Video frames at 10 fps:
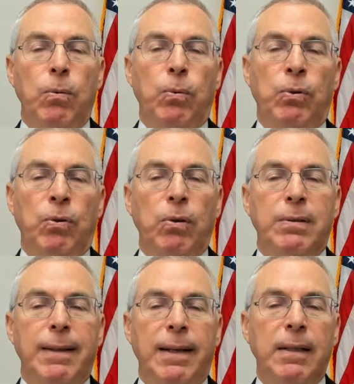would
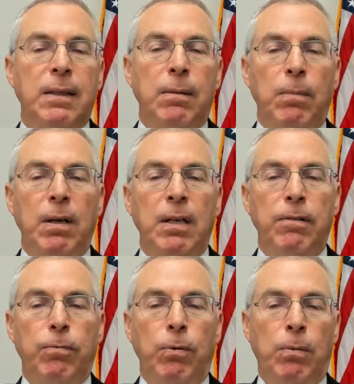not let them
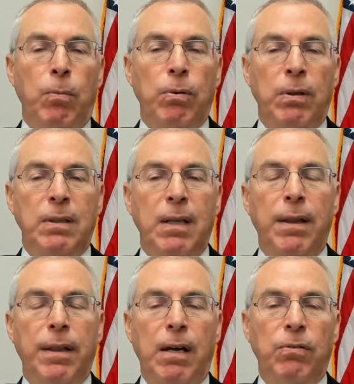leave with more than
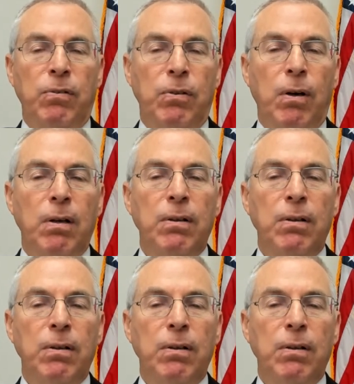$10,000.